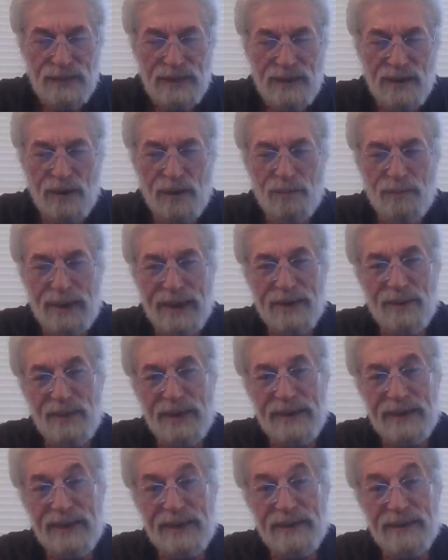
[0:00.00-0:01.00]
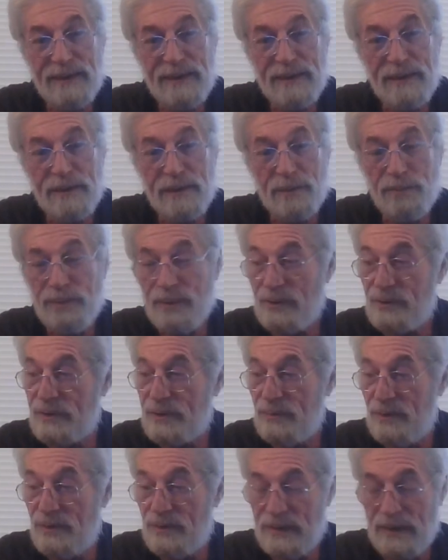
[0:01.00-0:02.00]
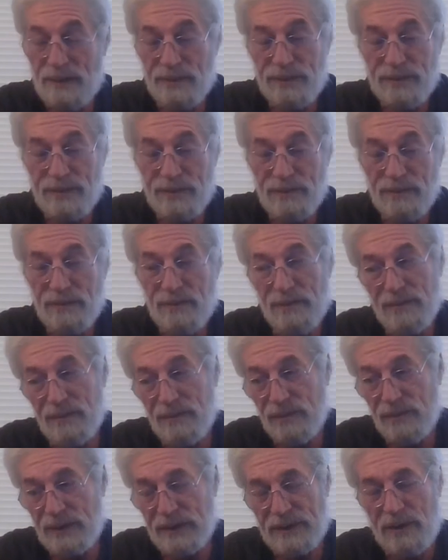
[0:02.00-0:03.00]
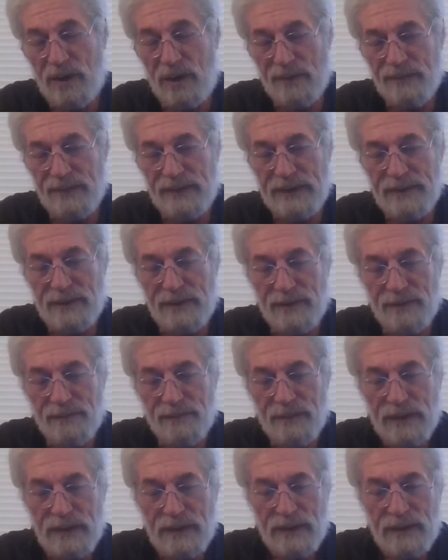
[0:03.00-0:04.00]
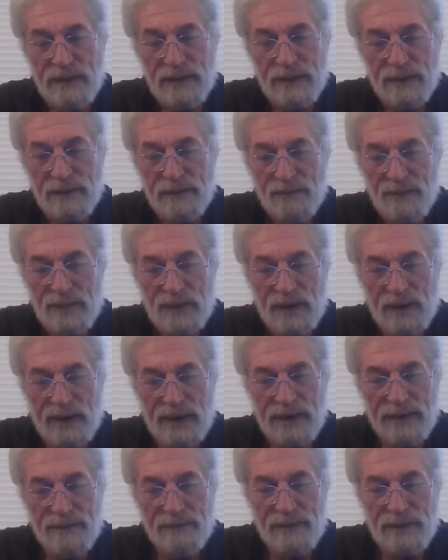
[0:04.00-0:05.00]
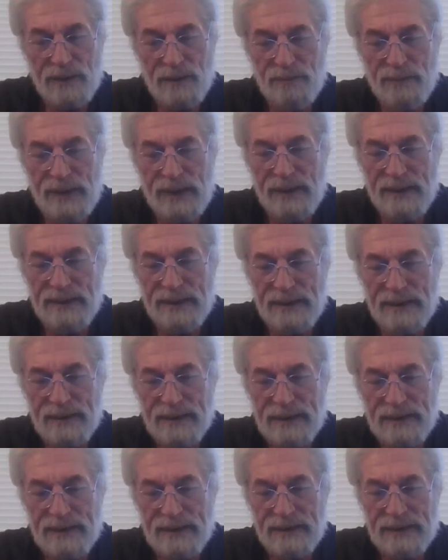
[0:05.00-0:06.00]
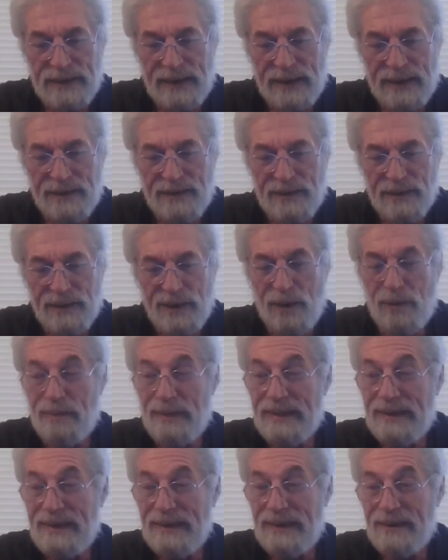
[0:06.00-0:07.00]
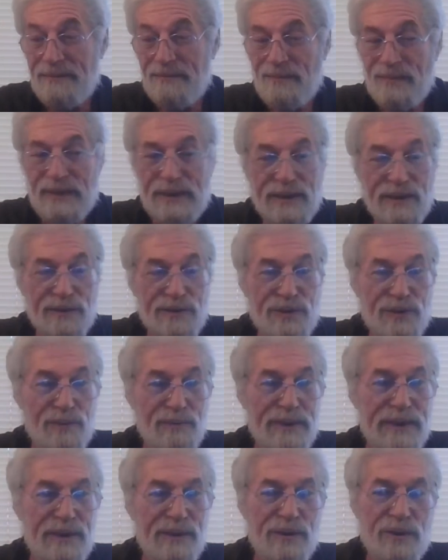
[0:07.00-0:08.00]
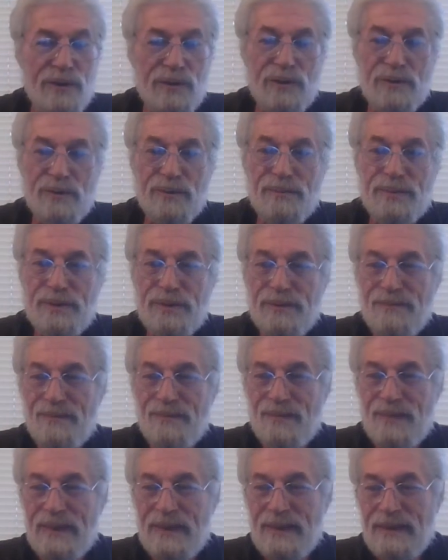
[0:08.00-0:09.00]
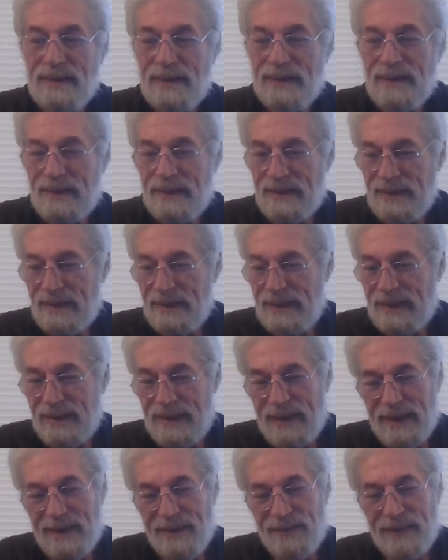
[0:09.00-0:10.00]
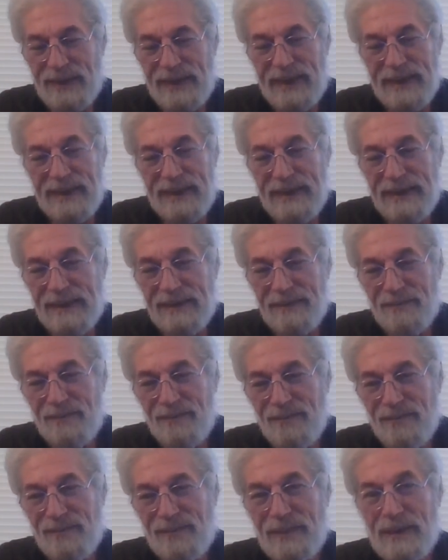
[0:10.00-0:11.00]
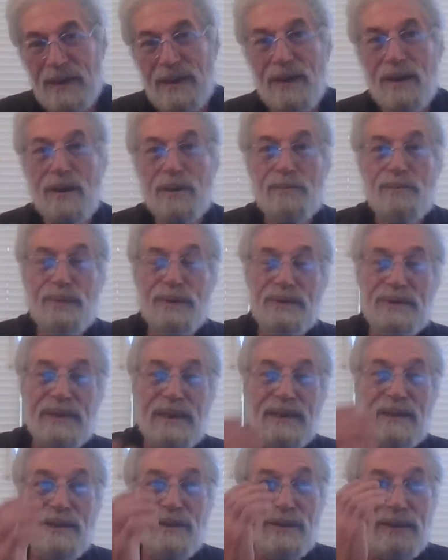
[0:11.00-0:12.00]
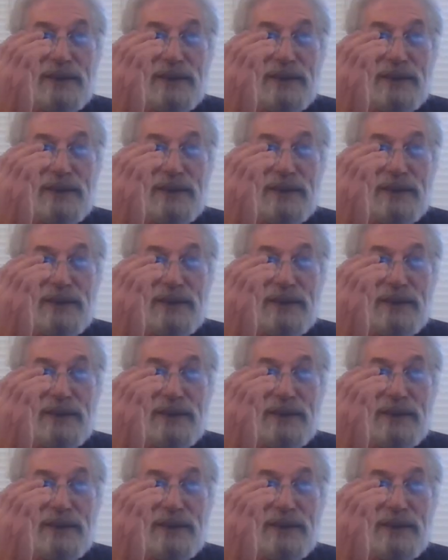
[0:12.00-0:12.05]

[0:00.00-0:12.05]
Oh, by the way, that the pleurisy root helps with coughing too. All right, lobelia contains lobeline. So many herbs have a particular